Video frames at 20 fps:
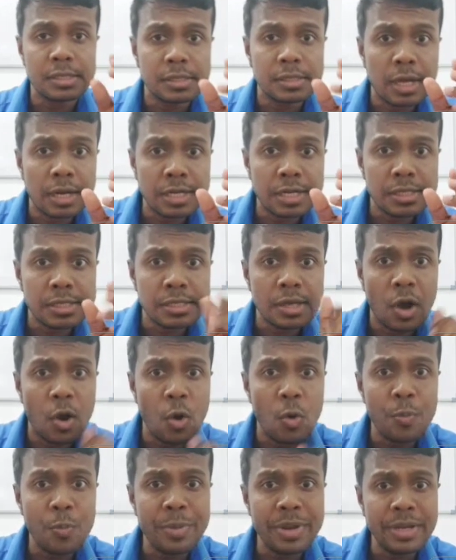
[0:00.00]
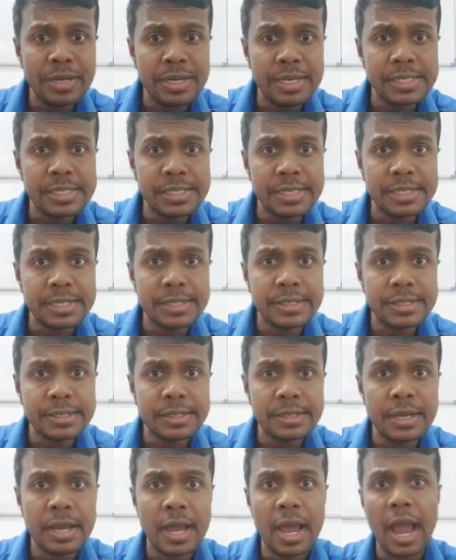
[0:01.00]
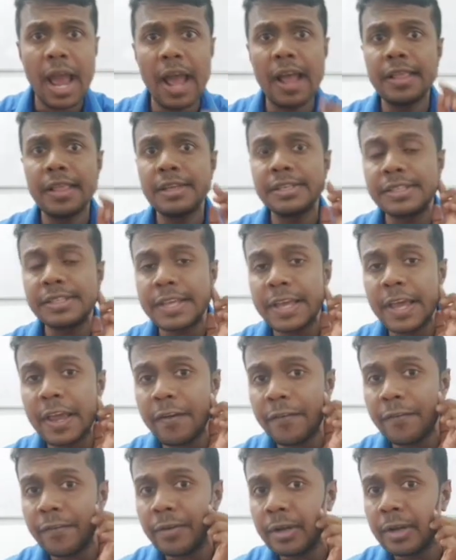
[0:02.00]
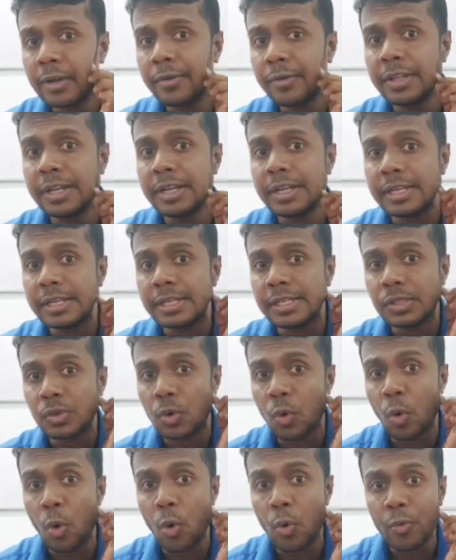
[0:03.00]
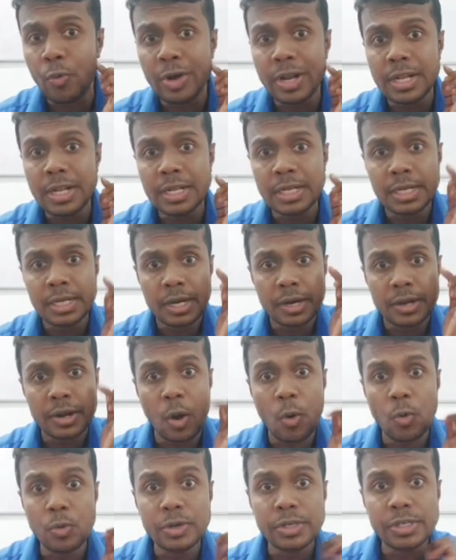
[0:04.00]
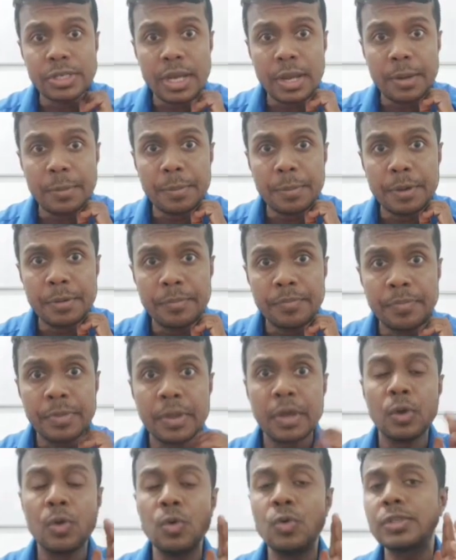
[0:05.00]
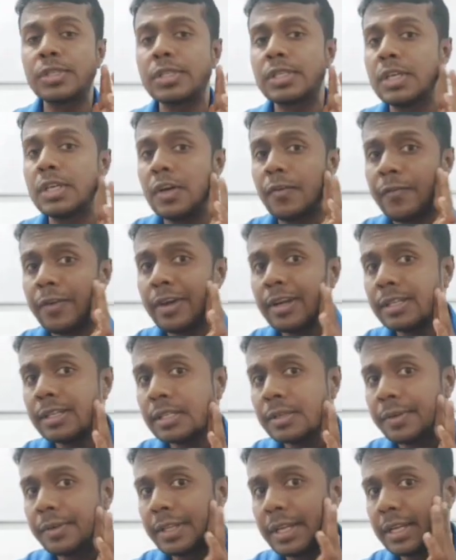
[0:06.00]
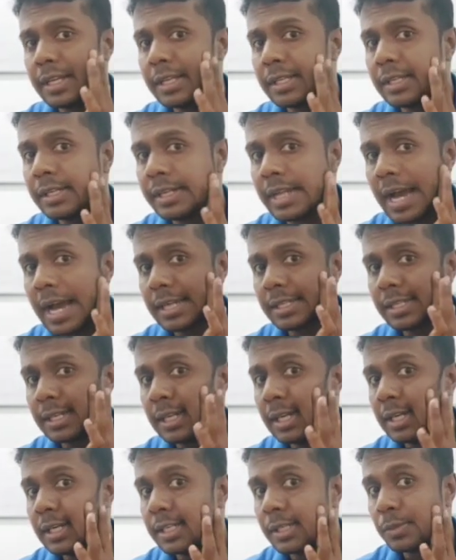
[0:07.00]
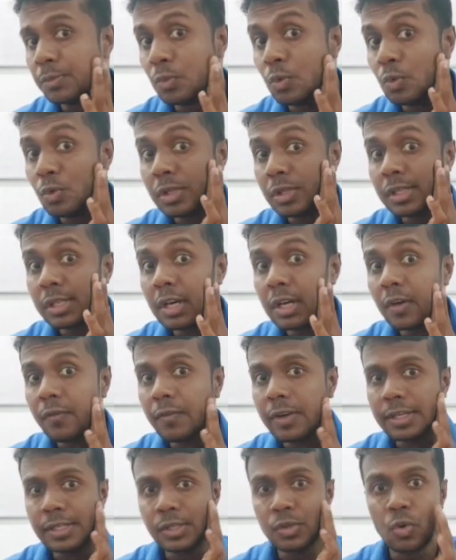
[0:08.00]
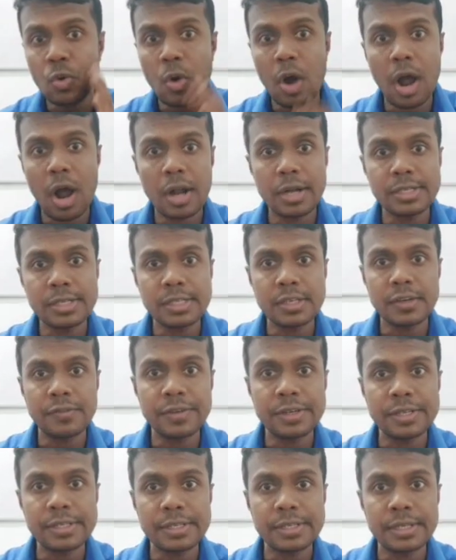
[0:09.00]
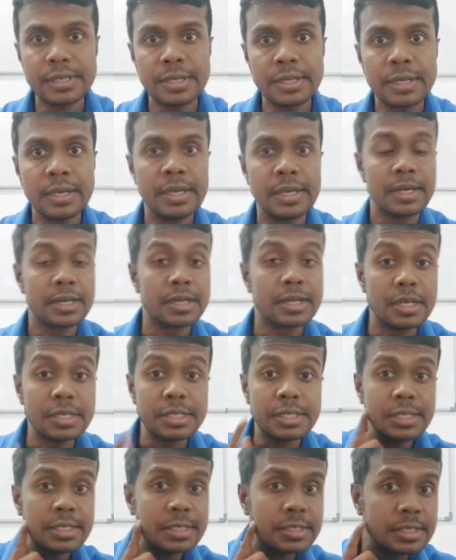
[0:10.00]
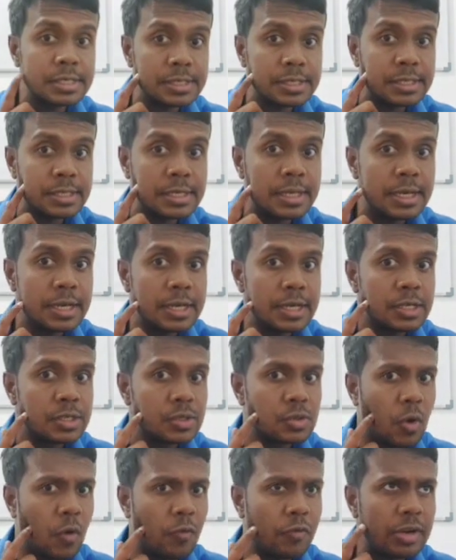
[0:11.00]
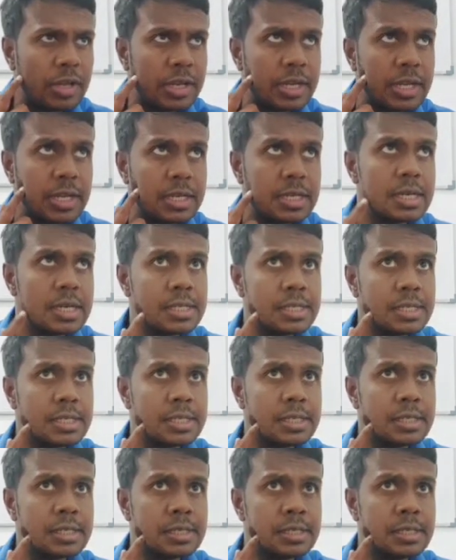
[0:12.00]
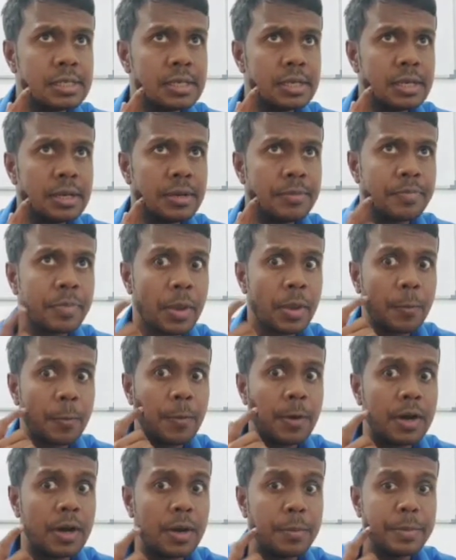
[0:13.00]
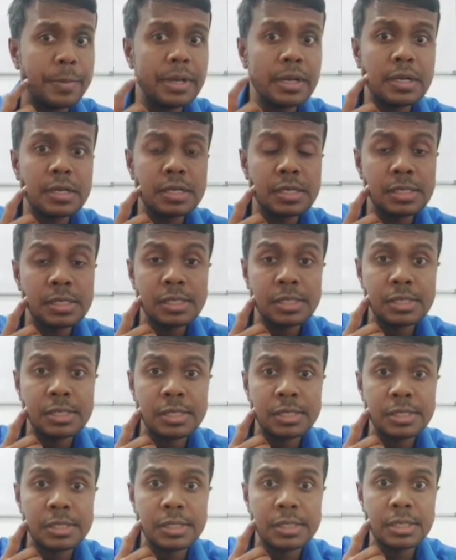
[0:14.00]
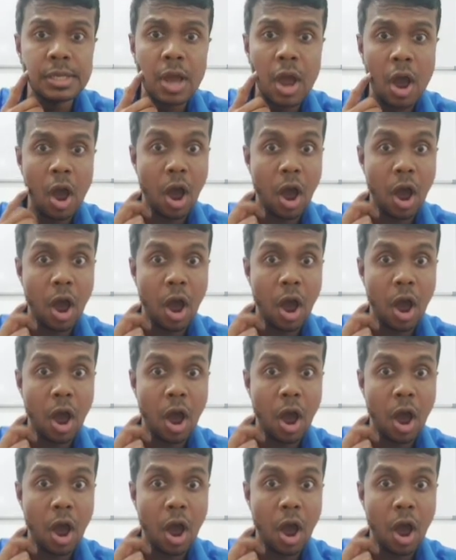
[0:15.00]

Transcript: Size, how big is it? And the shape, whether it is oval, round shape, or surface, whether it has smooth surface or hard surface. Consistency, soft inconsistency, firm inconsistency,